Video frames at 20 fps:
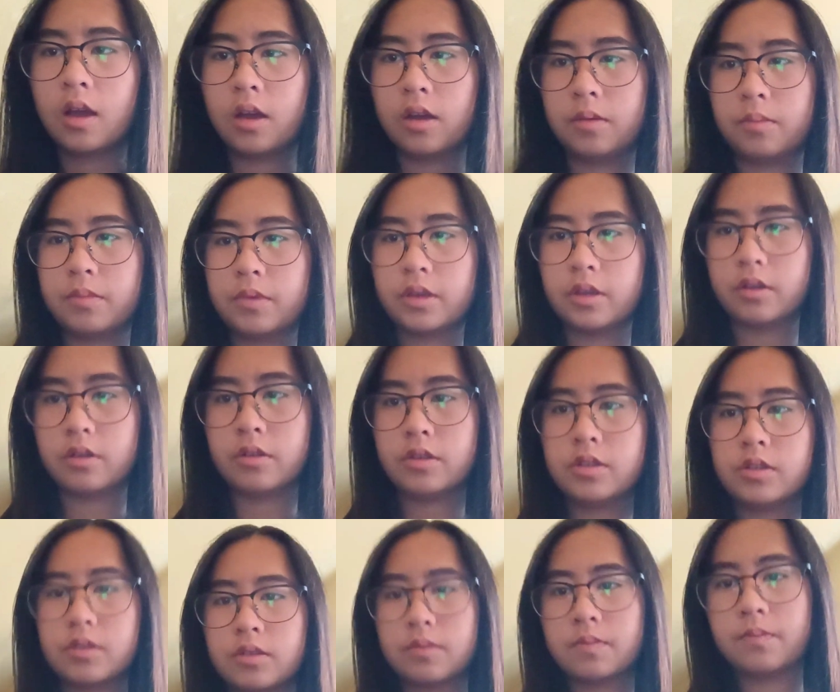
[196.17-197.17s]
um
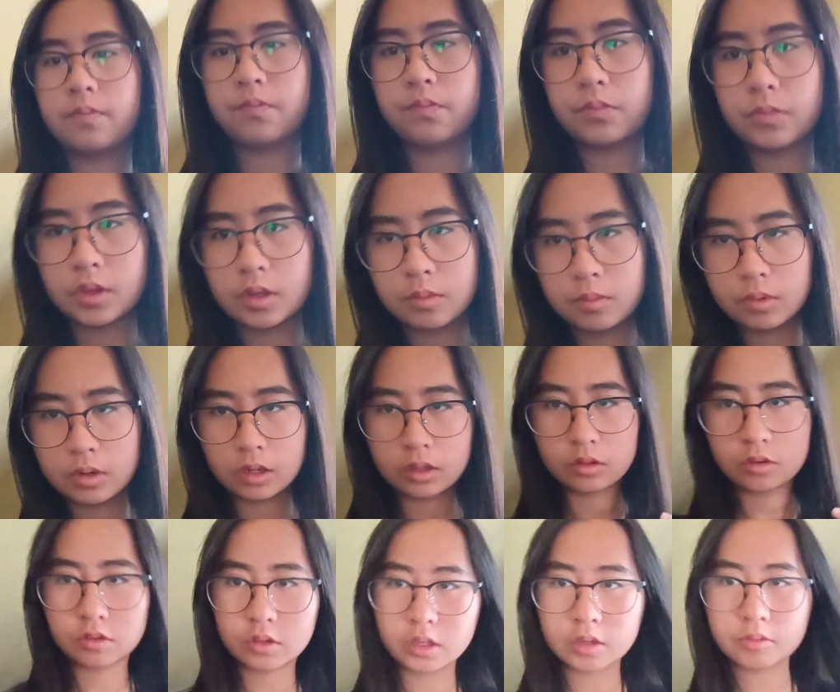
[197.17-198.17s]
here's what I
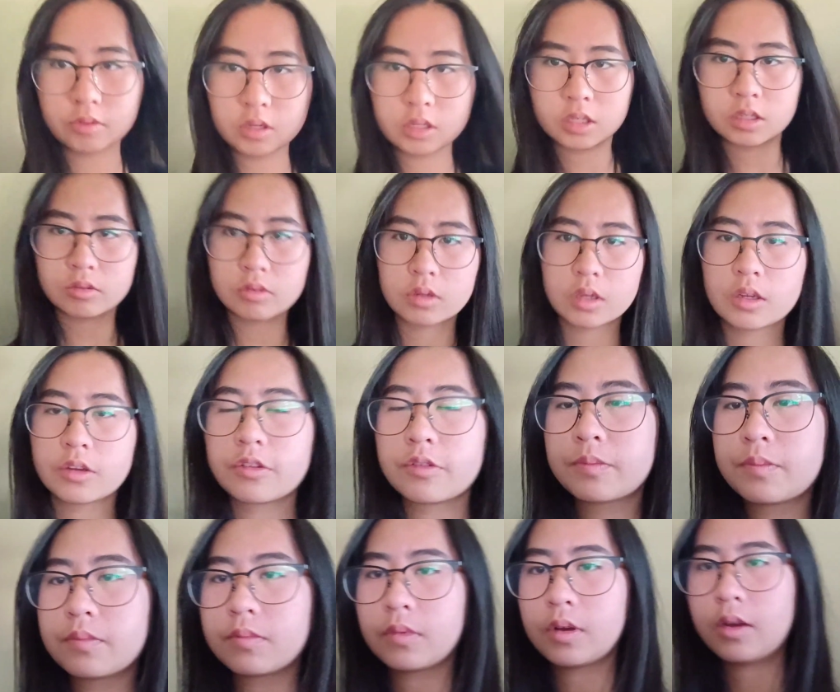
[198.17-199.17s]
look like right now.
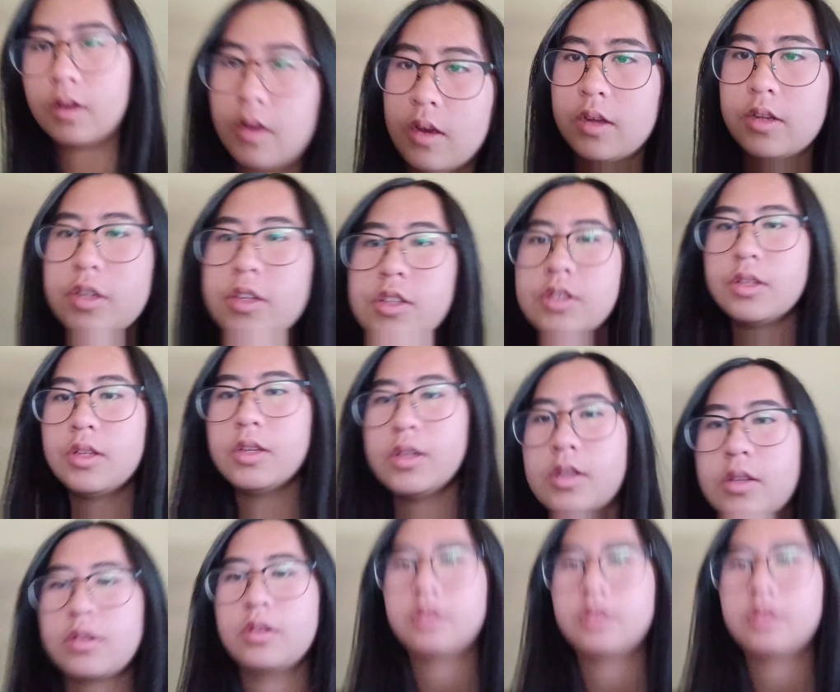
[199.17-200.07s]
Um I just like